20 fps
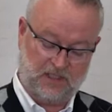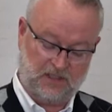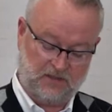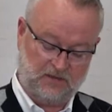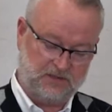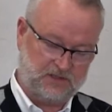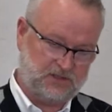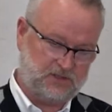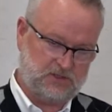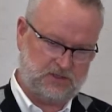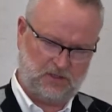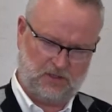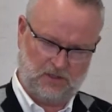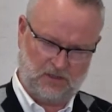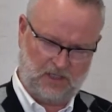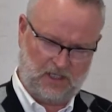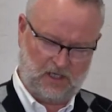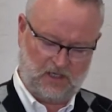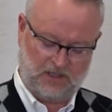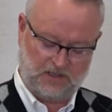certain
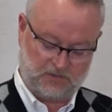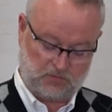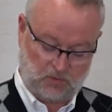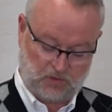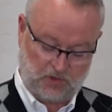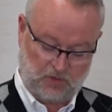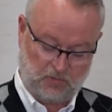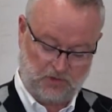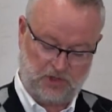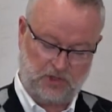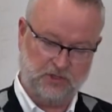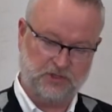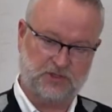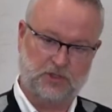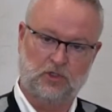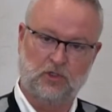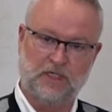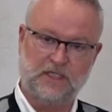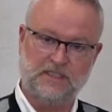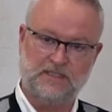areas where you would use
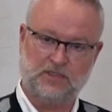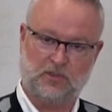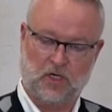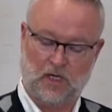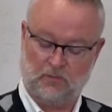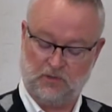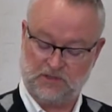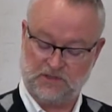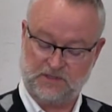green scrubbers.